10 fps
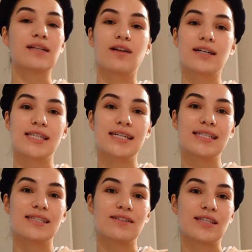The closet
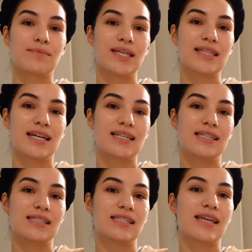is still something that I
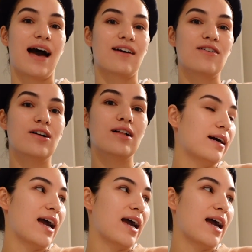need to tackle.